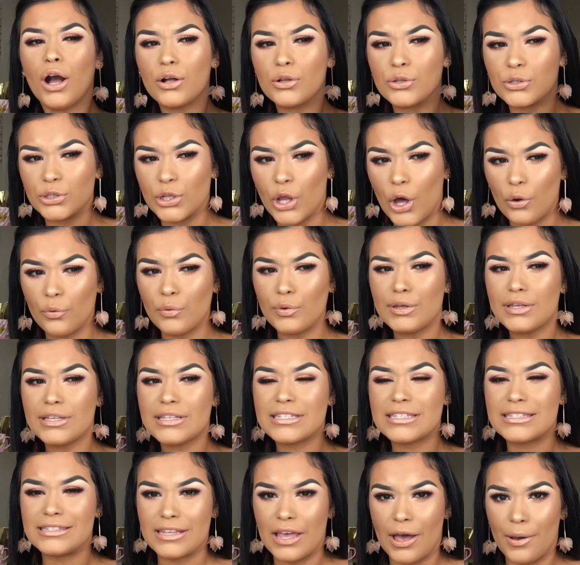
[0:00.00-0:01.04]
glowy
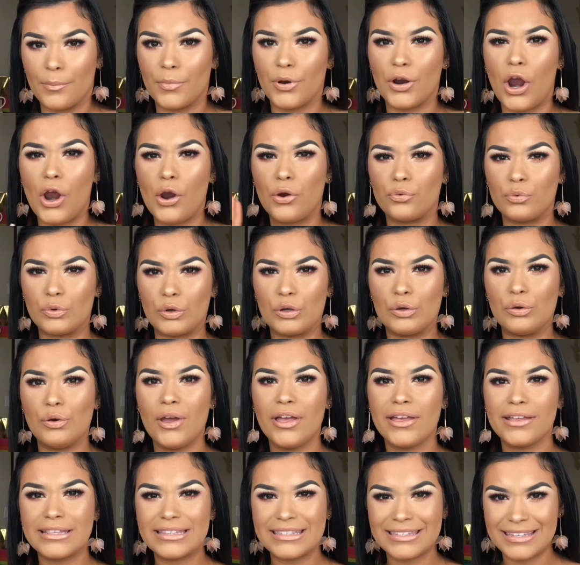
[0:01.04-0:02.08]
summer
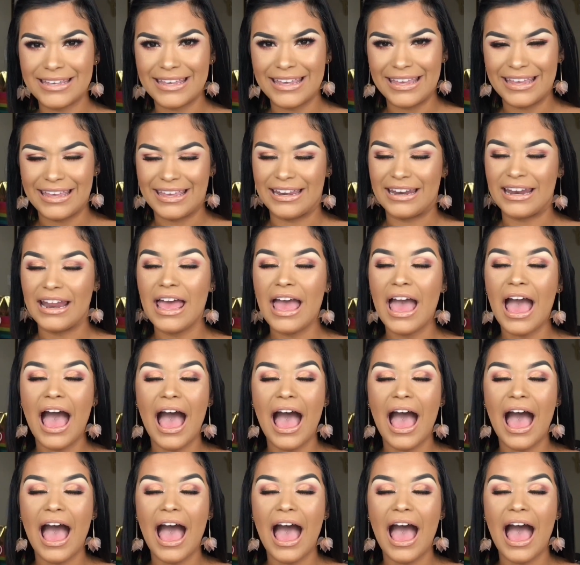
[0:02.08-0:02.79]
routine.